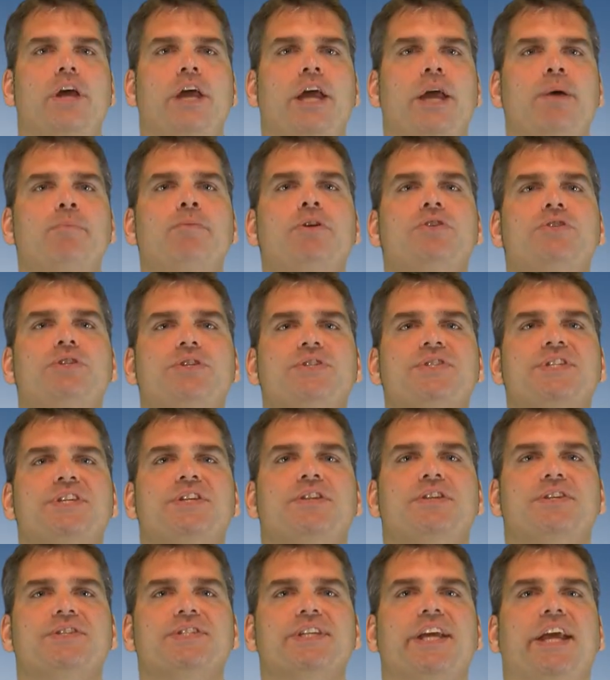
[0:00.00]
Images in
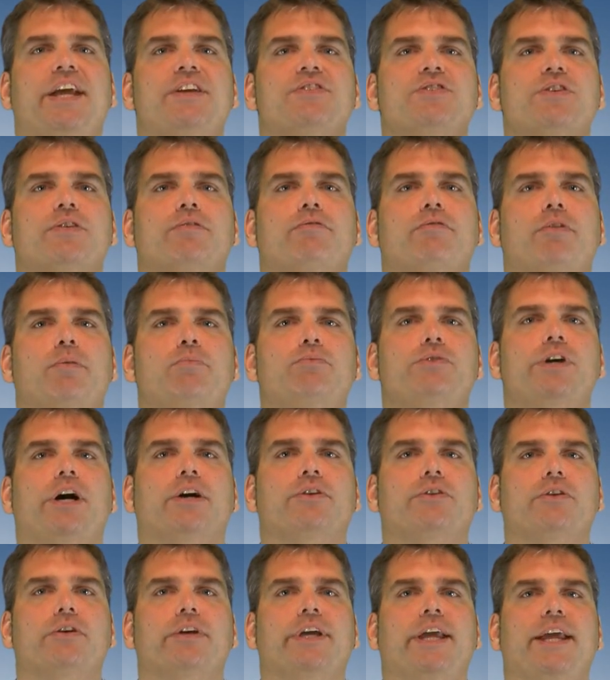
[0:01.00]
this case are from
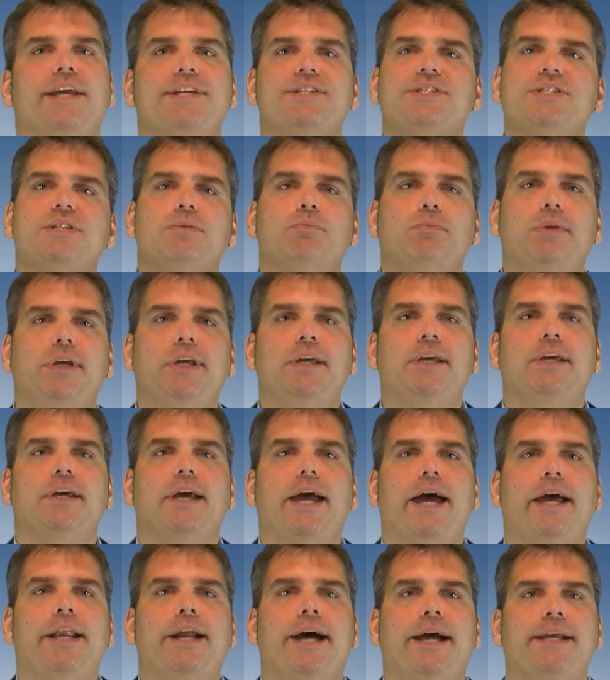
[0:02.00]
Doctor Case de B
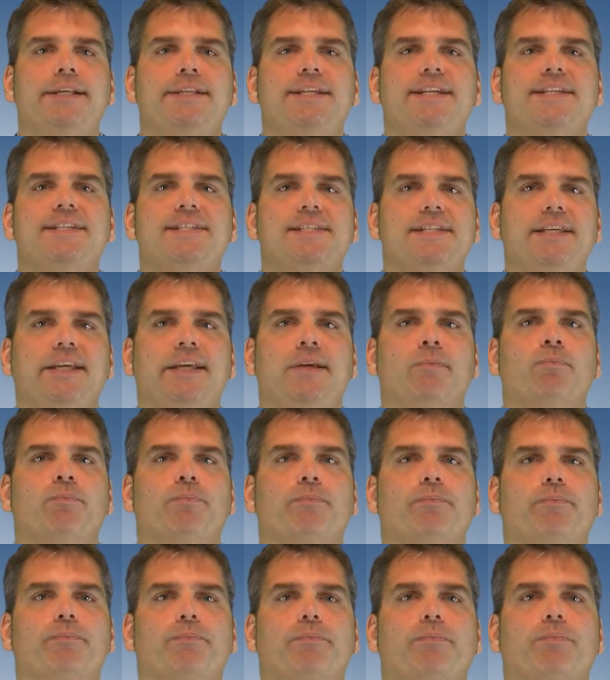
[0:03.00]
at I T C.
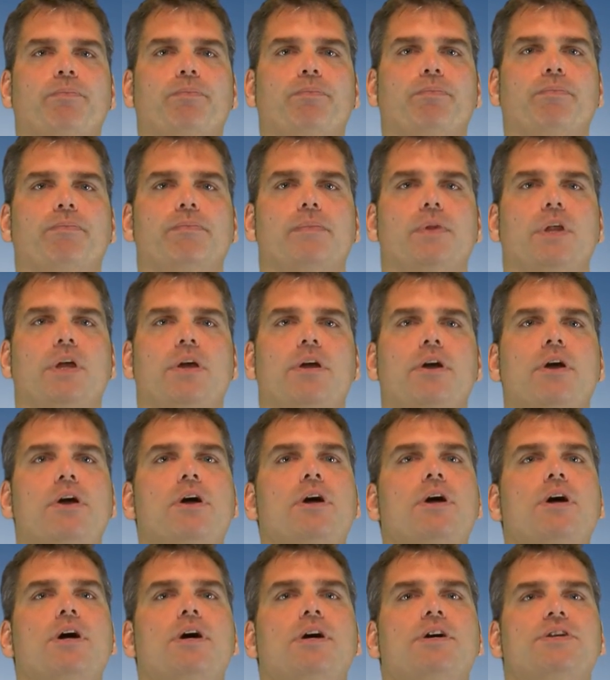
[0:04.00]

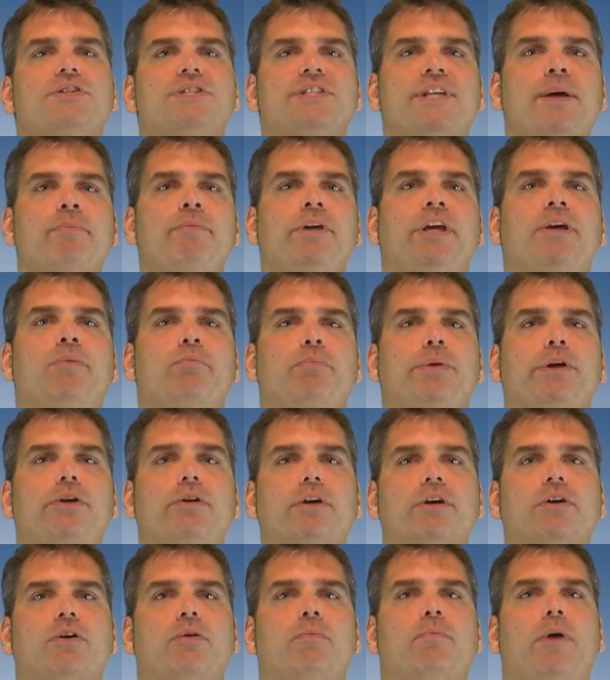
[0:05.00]

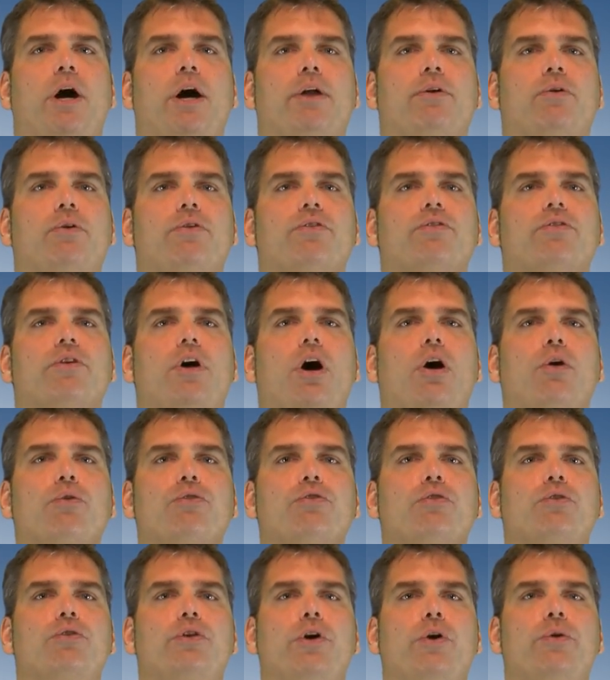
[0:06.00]
Semi-empirical models,
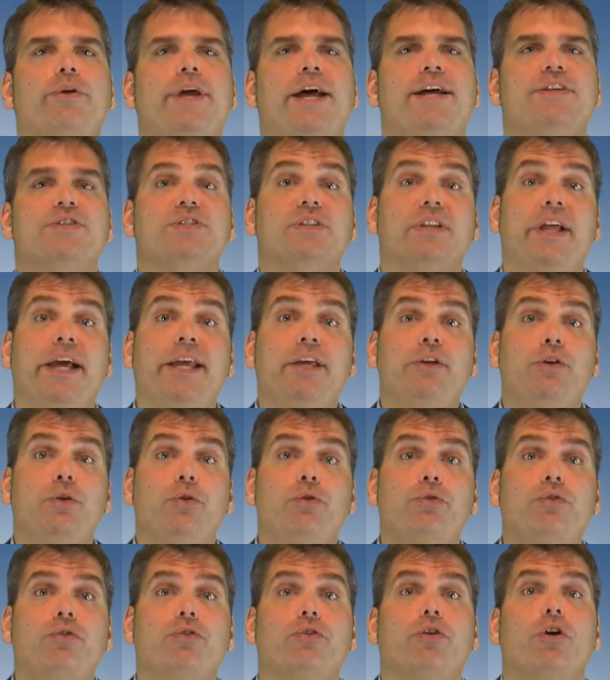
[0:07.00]
also known as light
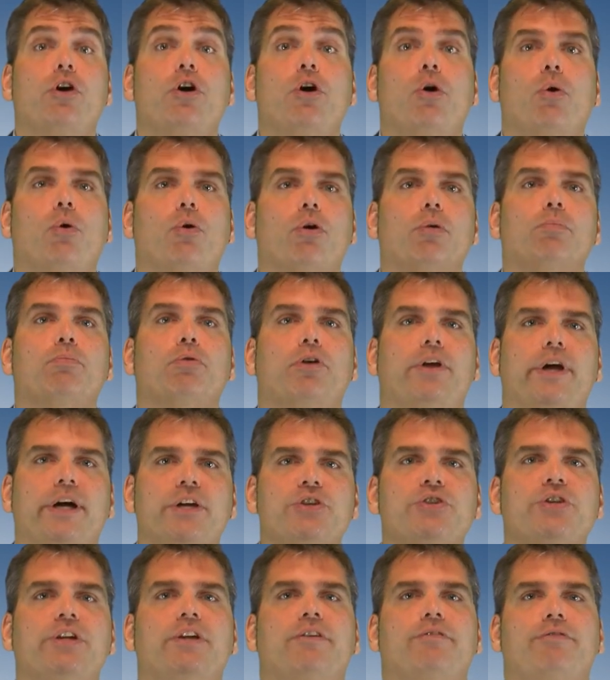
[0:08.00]
use or
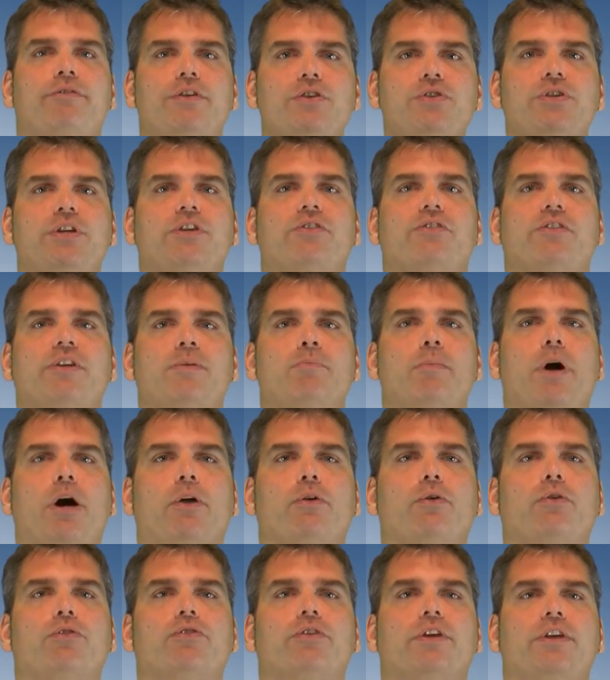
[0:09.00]
production efficiency
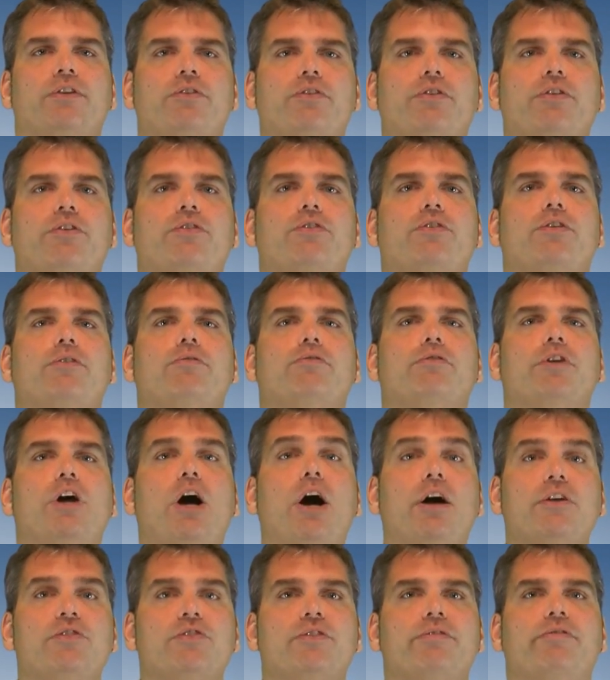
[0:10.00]
models, consist of
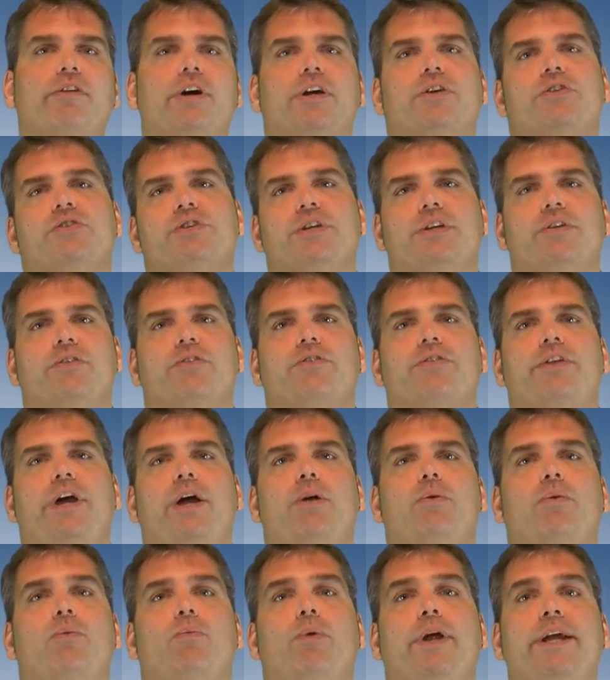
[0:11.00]
cost functions
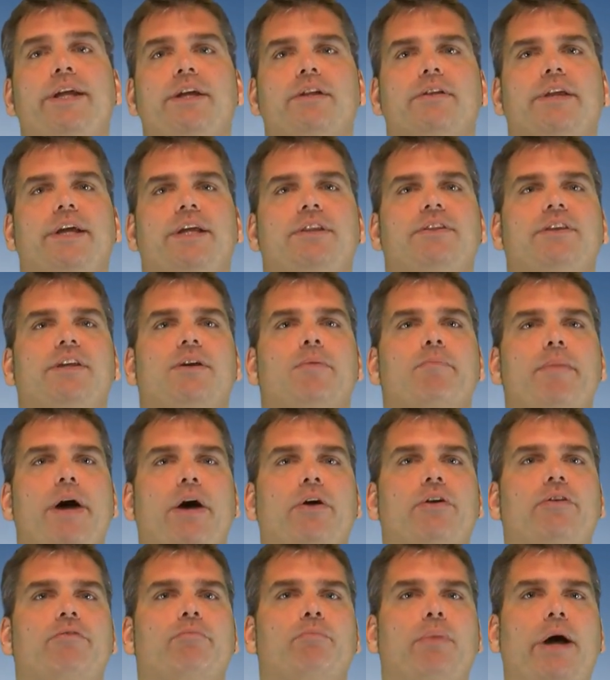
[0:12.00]
that regulate the amount of